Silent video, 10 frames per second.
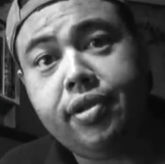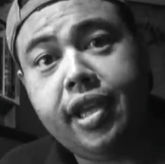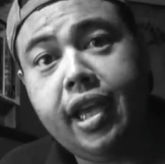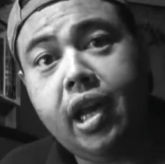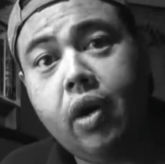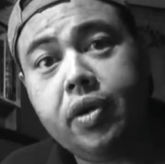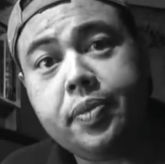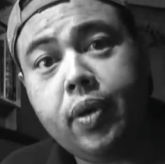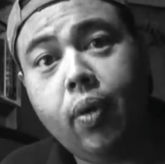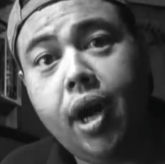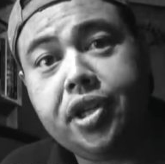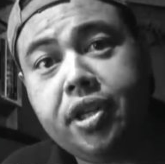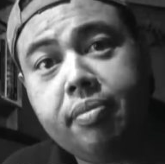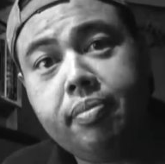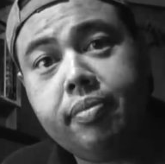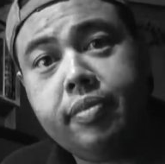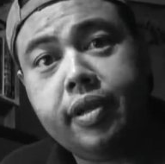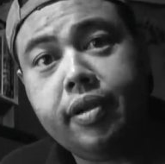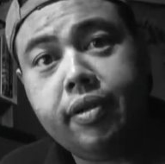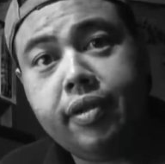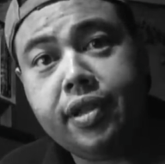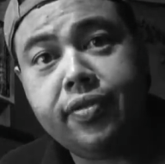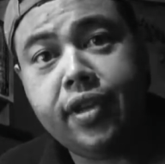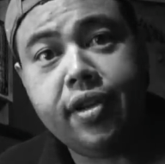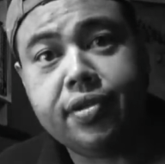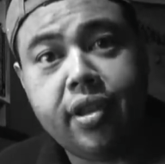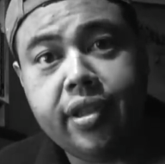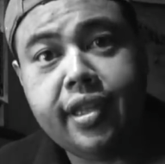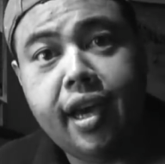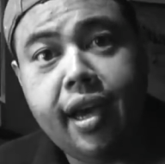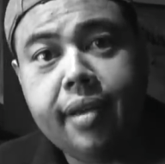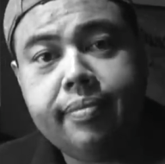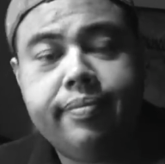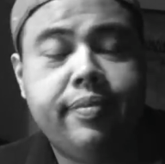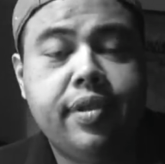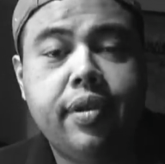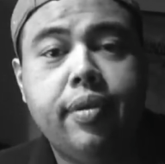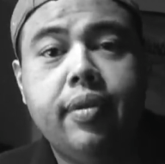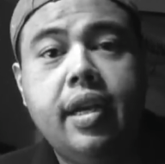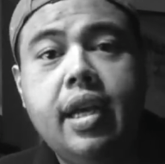You can't always be watching, you know, these videos all the time. So,